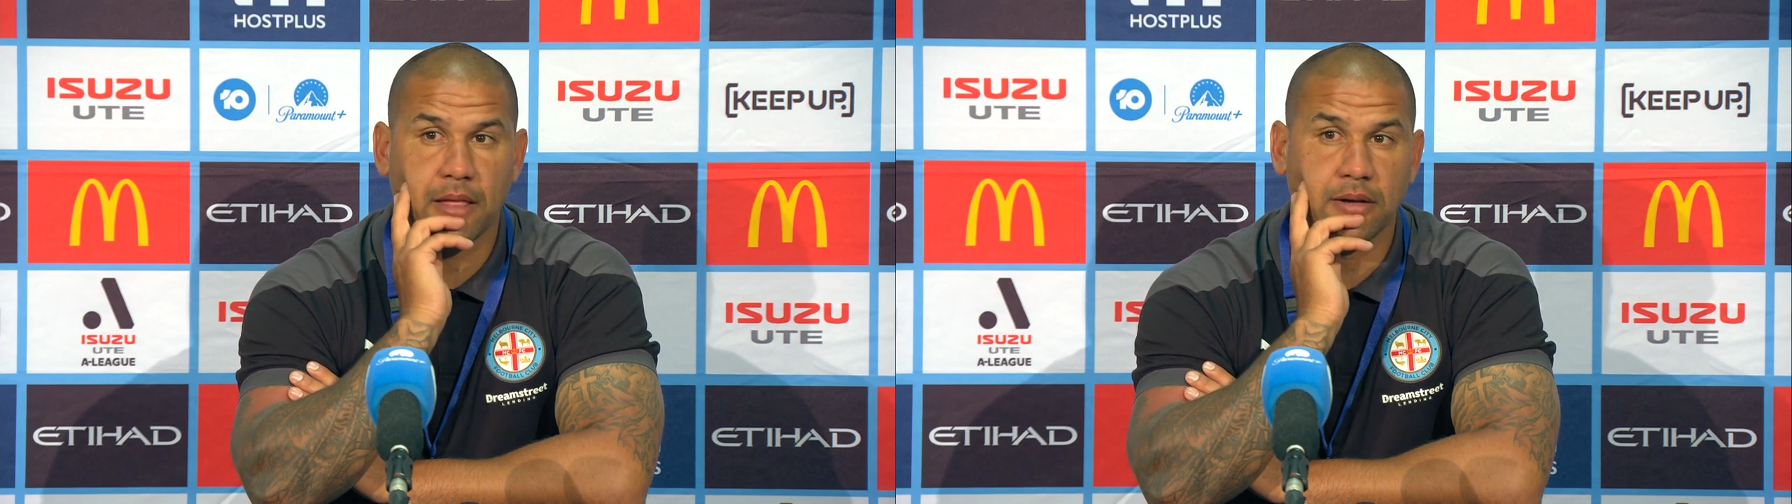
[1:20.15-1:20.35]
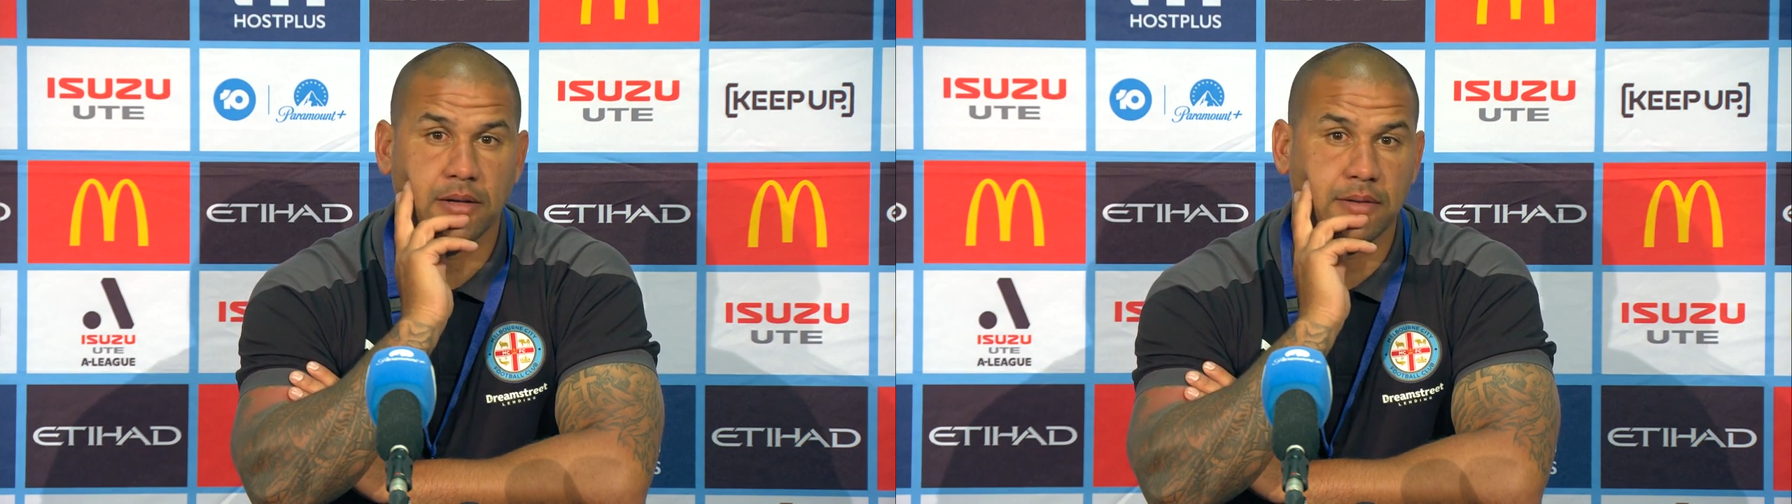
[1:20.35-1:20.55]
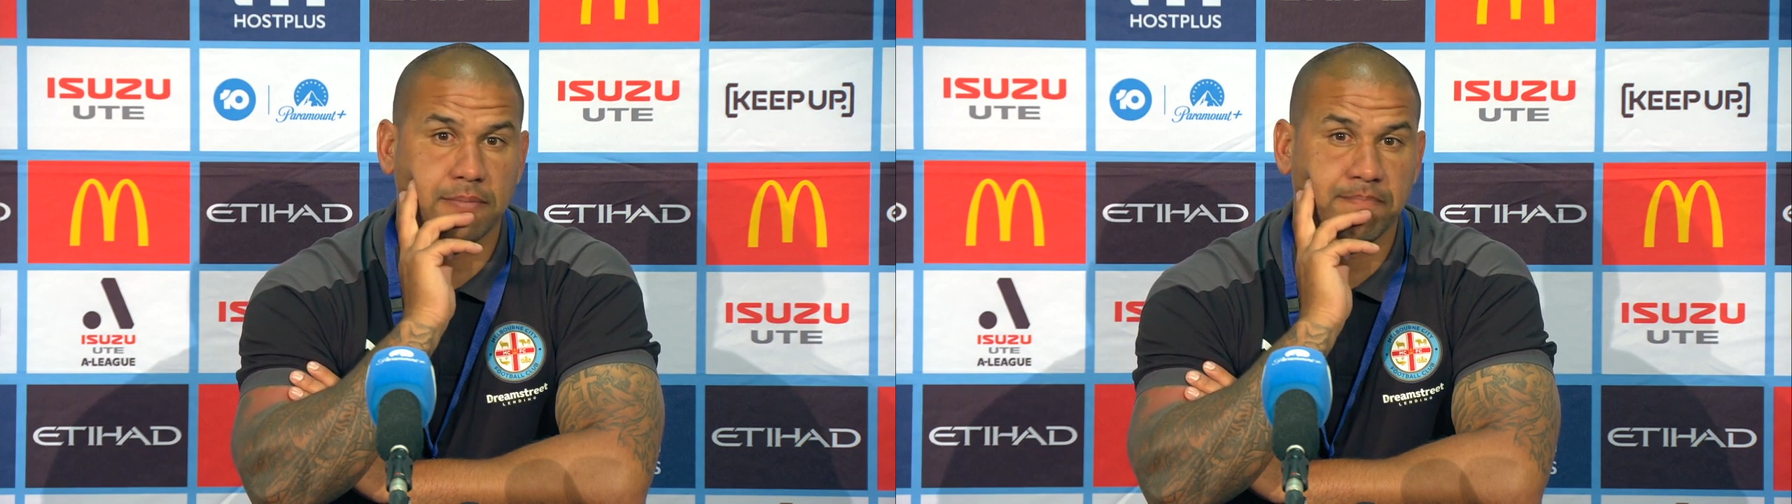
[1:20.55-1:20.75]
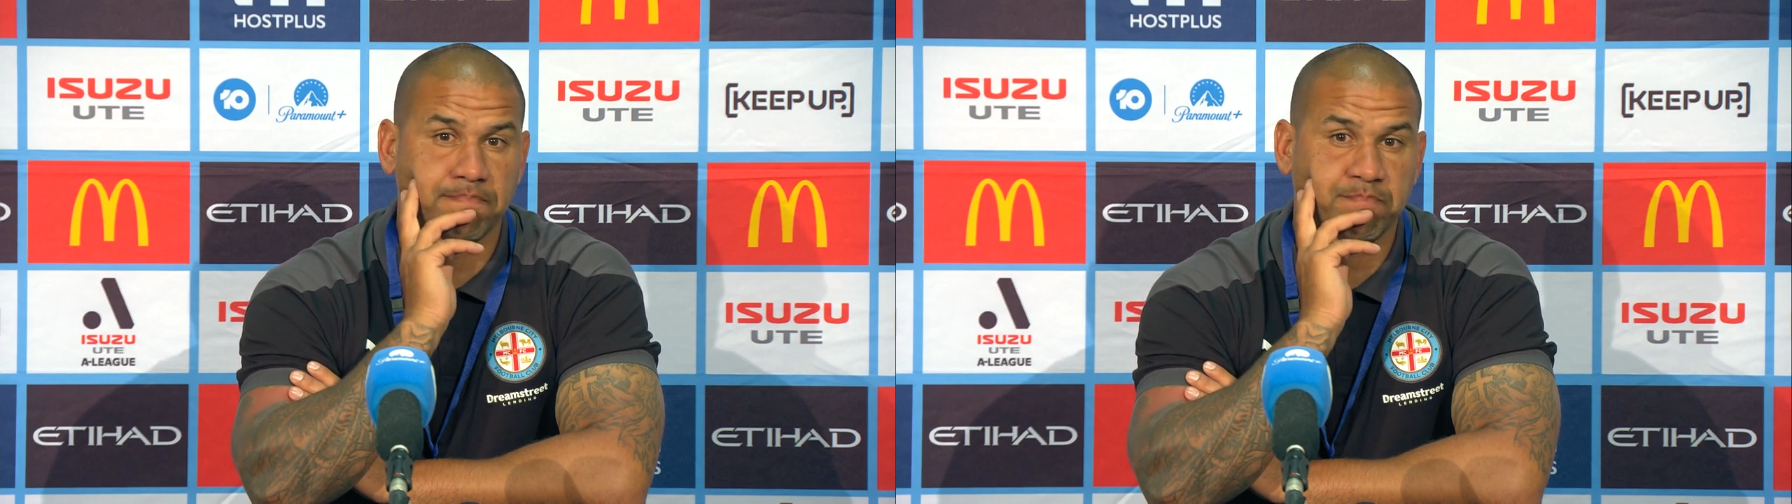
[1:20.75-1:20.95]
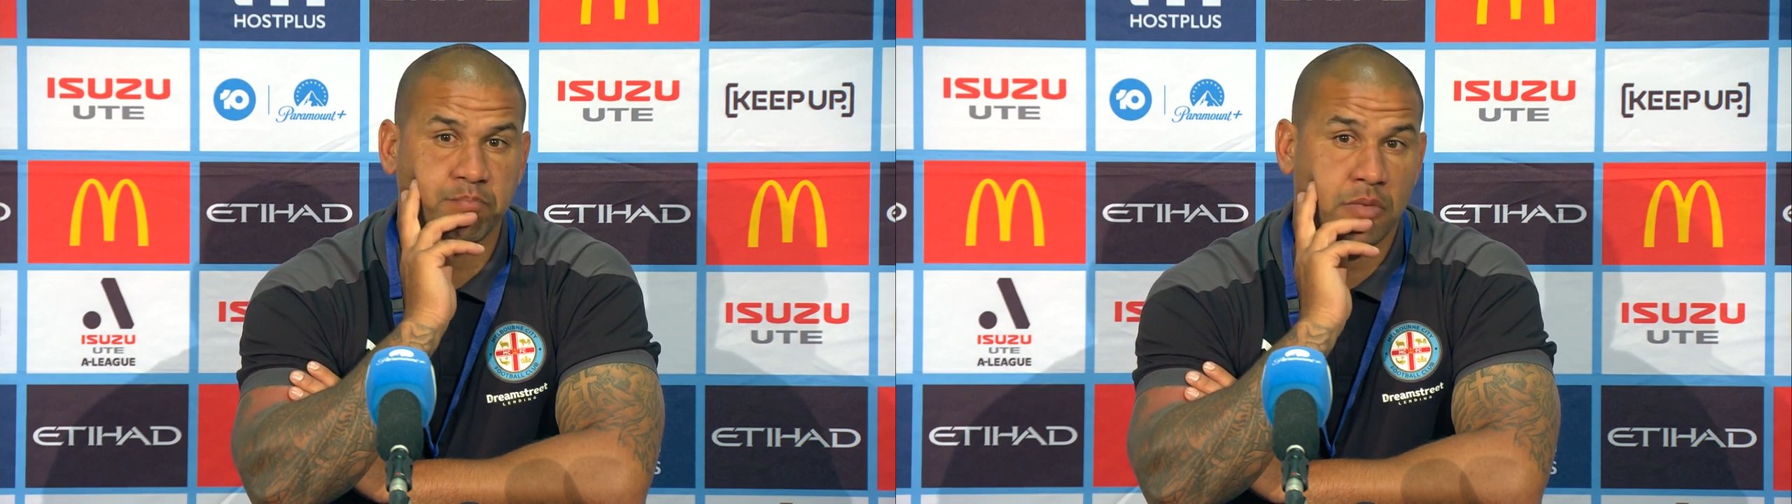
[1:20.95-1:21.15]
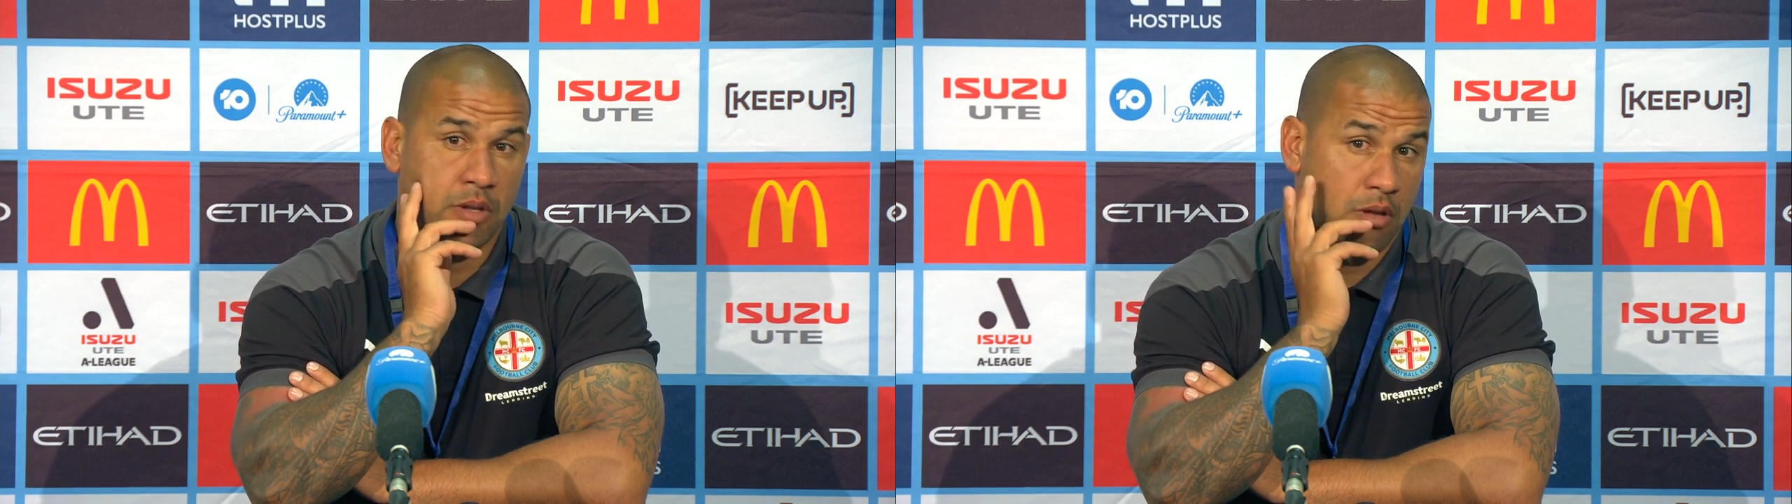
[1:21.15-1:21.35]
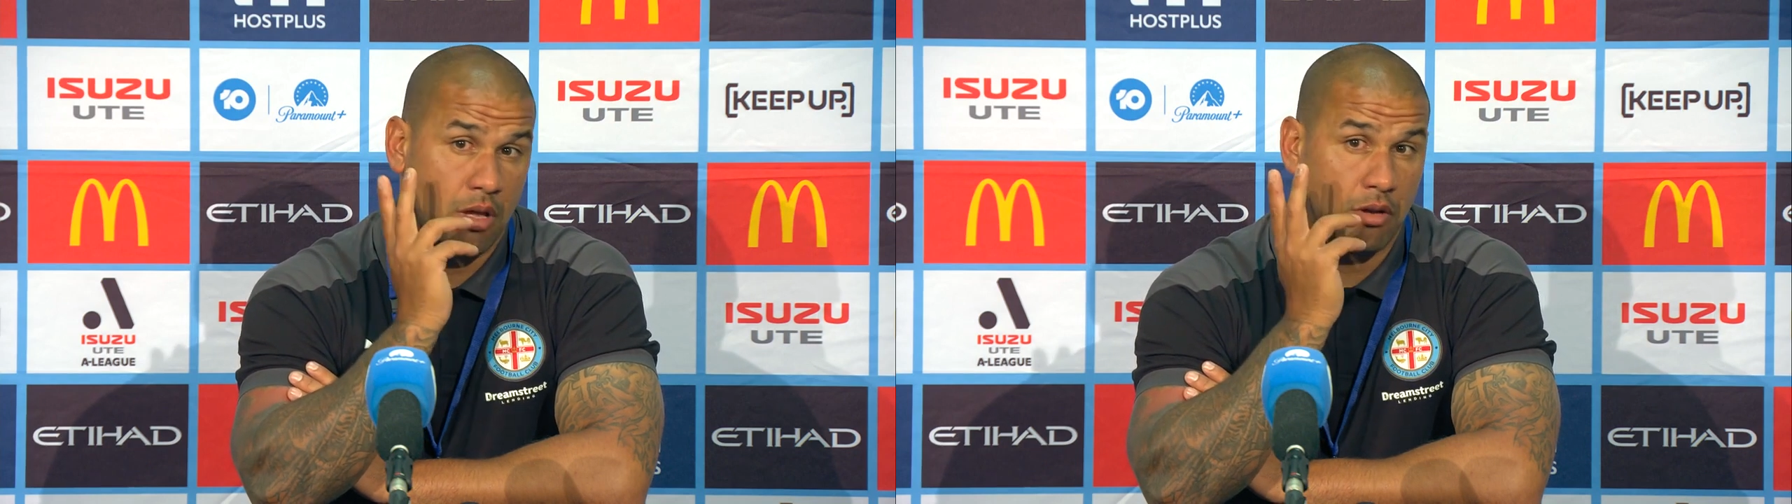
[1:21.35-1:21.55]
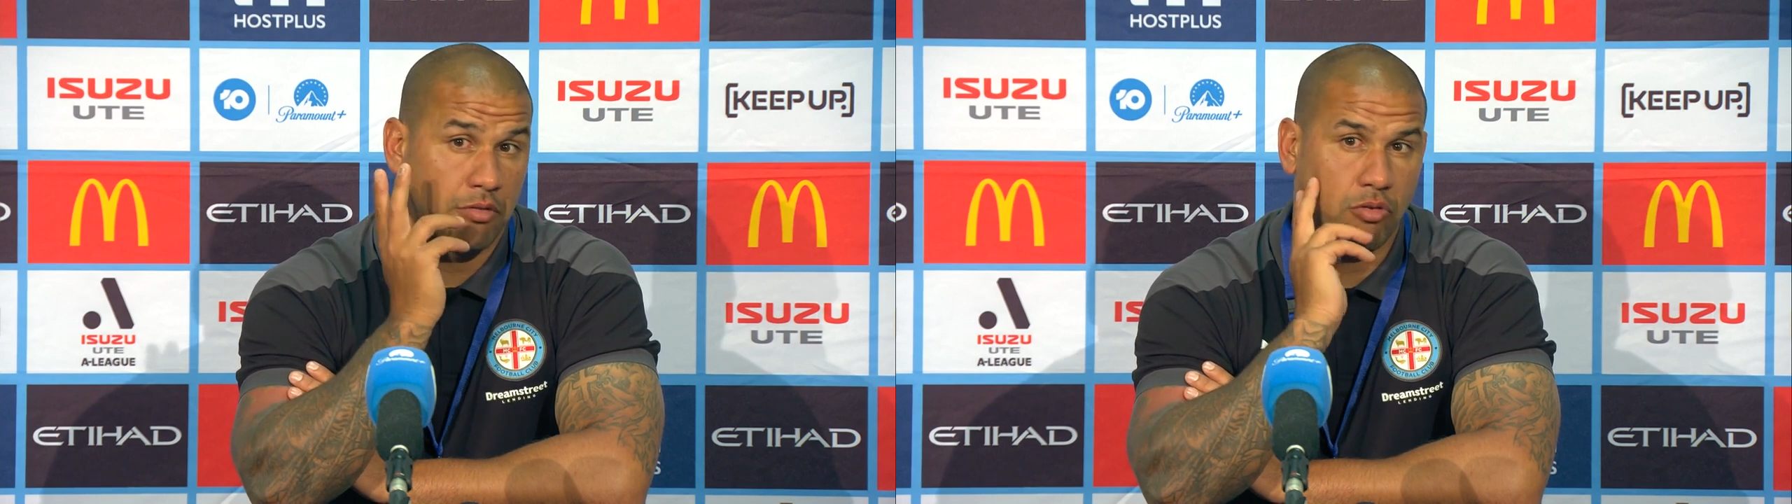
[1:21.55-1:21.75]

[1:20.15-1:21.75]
And I